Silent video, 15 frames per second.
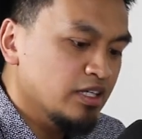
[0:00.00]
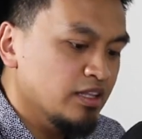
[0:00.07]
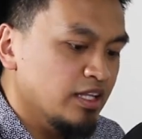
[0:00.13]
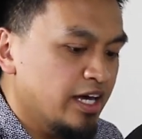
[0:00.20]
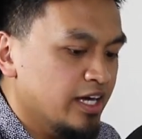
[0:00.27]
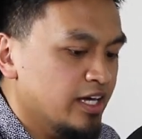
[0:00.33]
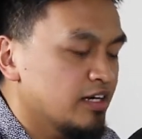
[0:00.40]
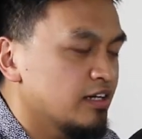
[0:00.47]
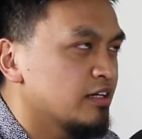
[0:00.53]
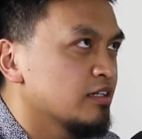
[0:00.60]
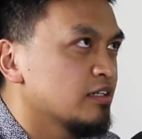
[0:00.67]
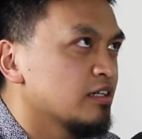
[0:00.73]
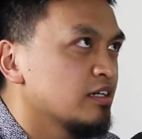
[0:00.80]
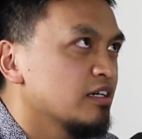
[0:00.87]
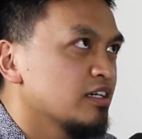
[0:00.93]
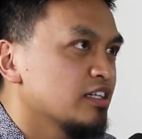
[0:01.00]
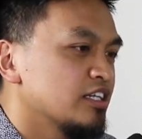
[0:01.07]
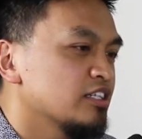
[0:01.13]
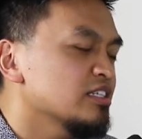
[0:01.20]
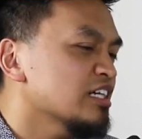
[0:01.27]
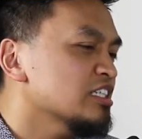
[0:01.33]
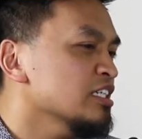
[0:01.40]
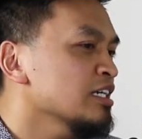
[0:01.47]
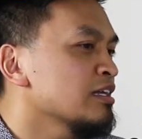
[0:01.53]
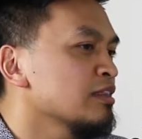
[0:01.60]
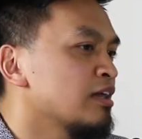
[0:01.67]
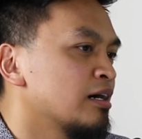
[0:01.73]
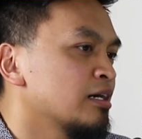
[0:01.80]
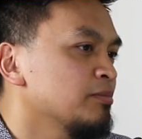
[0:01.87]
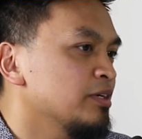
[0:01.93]
like there's actually a
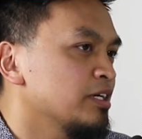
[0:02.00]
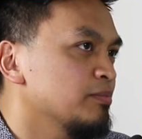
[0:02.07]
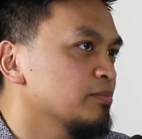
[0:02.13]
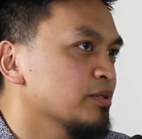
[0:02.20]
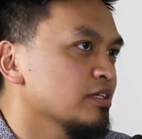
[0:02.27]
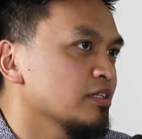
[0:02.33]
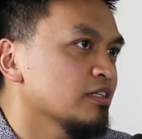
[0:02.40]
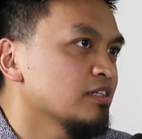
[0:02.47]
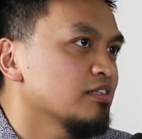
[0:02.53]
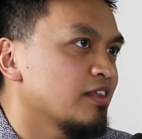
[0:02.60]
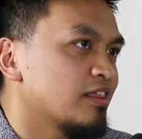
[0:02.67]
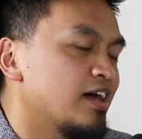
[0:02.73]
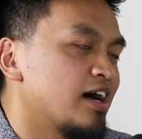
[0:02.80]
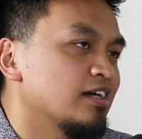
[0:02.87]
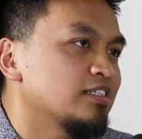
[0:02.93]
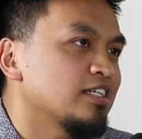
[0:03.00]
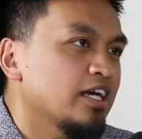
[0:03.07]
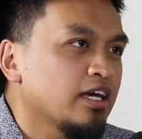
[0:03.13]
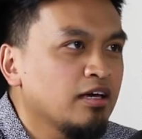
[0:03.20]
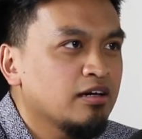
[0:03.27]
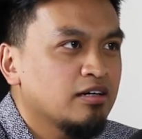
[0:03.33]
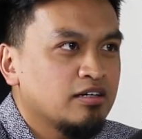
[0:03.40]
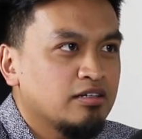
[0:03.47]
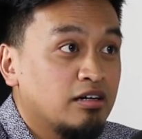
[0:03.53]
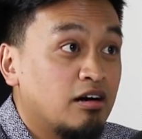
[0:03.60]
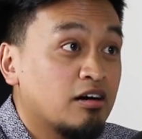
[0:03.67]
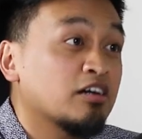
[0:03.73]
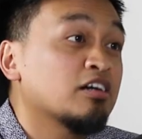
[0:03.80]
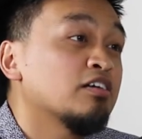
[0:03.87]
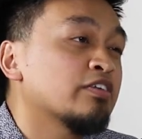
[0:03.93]
lot of people that take
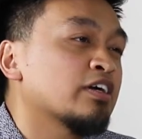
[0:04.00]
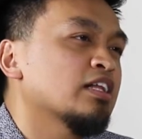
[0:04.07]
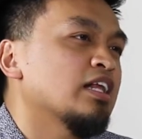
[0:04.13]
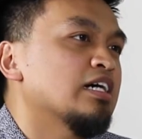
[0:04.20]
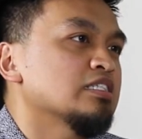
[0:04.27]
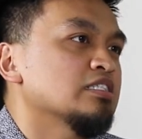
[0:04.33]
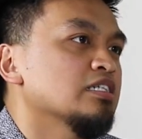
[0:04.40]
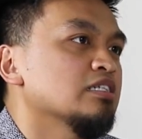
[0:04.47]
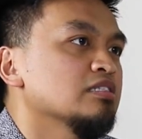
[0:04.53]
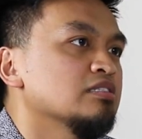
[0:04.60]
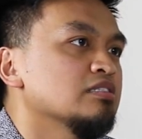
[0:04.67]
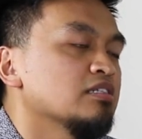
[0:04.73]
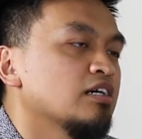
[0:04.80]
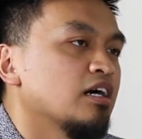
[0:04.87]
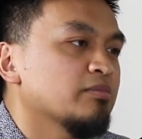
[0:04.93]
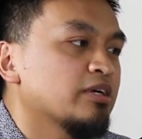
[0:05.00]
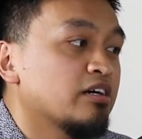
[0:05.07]
our cover classes um,